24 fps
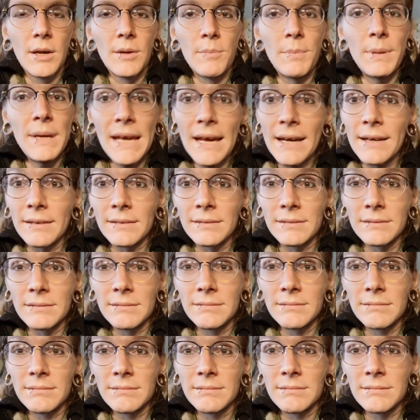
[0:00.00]
But yeah,
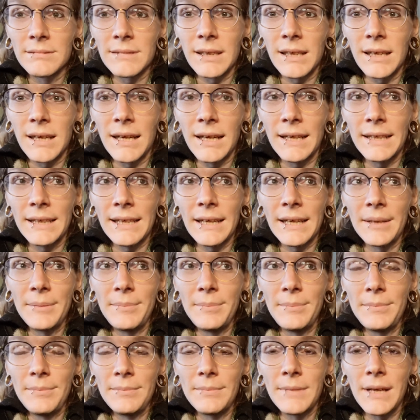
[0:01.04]

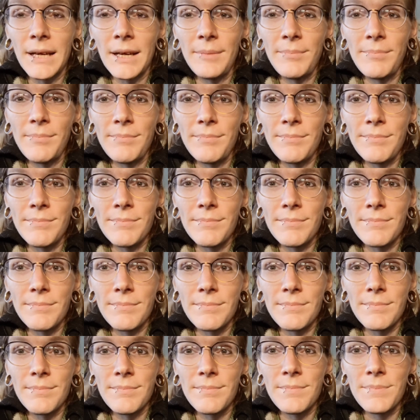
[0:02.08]
I'm
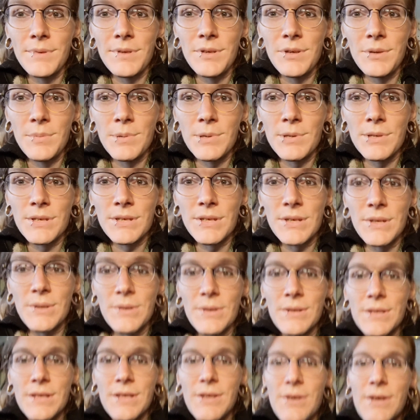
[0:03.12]
super
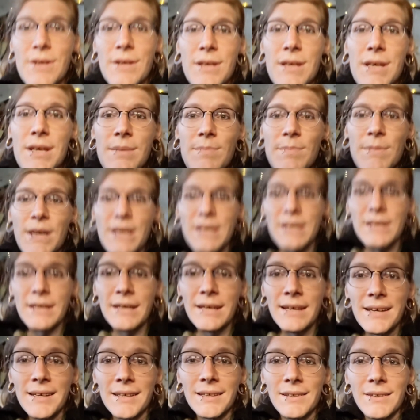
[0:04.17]
stoked. Currently, my
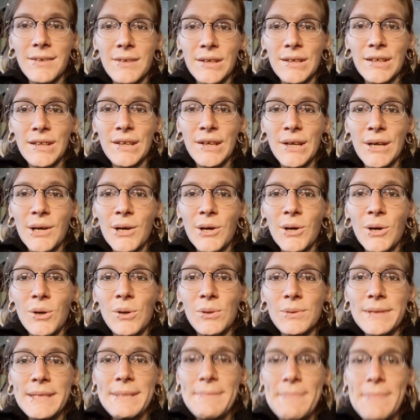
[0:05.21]
like
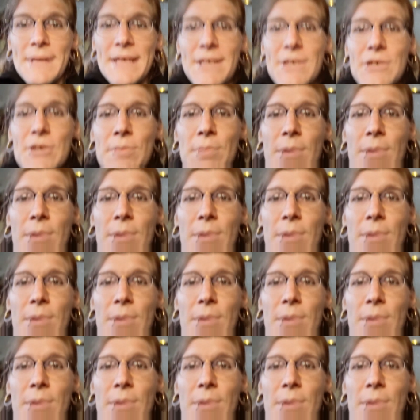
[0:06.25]
only major